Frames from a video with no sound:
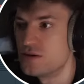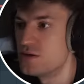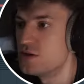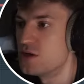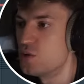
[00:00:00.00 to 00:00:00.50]

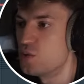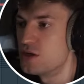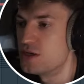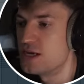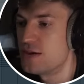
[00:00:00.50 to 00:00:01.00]
you're going to want
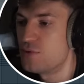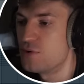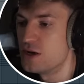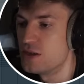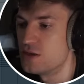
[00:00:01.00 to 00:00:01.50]
to
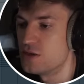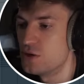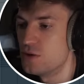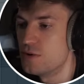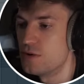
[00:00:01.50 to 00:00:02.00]
separate the
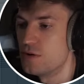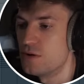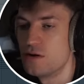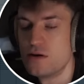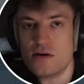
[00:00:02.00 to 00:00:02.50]
sub
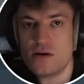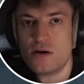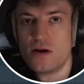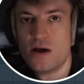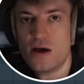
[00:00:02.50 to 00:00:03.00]

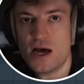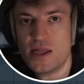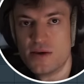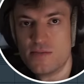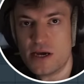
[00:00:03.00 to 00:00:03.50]

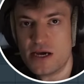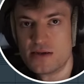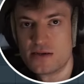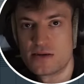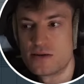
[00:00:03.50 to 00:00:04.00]
and the
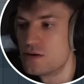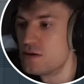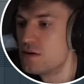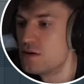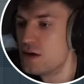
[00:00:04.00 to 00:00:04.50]
bass
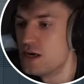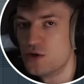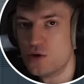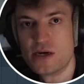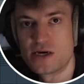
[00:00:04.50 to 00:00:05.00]
in
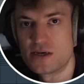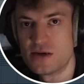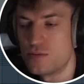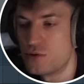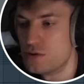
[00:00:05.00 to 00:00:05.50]
your
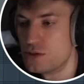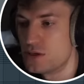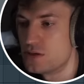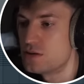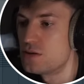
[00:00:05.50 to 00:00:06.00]
mixdown
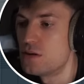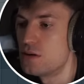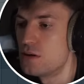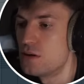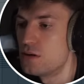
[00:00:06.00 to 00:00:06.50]
process.
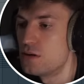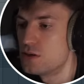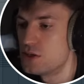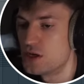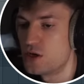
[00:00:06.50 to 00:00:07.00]

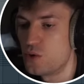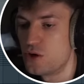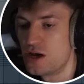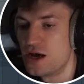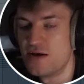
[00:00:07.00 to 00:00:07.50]
So you're going to
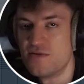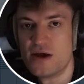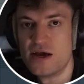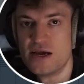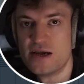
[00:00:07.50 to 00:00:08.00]
want to have
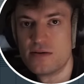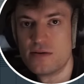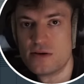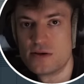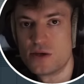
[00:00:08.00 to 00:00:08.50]
a
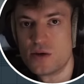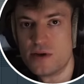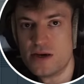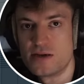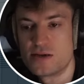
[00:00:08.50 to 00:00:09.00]
sub
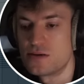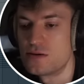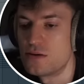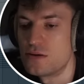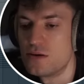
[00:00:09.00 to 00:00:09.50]
bass,
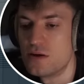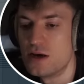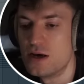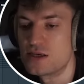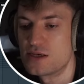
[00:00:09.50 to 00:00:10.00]

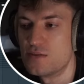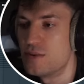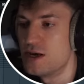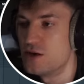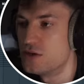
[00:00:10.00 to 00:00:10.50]
and this can be
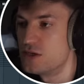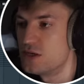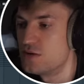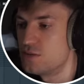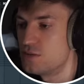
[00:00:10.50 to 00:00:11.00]
made on
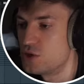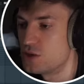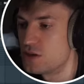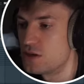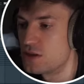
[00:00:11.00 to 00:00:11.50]
Serum
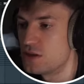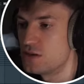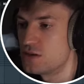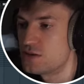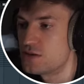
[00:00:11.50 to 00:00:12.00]
just like this.